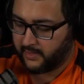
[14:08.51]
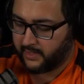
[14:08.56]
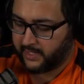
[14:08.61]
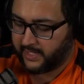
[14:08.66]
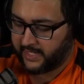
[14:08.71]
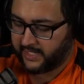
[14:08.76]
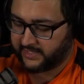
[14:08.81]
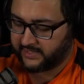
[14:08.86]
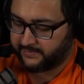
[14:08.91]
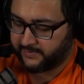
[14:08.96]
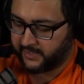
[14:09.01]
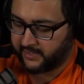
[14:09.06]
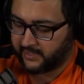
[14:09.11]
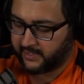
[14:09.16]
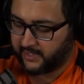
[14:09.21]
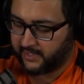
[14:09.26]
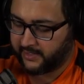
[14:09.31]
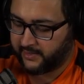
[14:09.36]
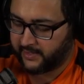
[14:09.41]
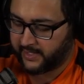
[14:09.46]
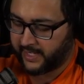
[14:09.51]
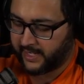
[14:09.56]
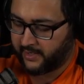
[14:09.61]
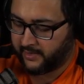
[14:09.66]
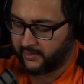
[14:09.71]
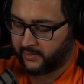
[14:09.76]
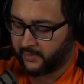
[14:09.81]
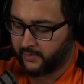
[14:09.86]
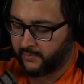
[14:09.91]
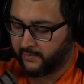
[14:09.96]
Has been cleared
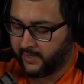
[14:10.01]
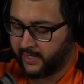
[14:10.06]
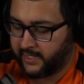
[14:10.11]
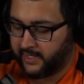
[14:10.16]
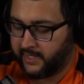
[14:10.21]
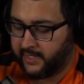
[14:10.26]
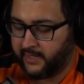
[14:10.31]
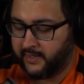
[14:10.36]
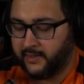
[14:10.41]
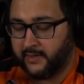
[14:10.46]
out already.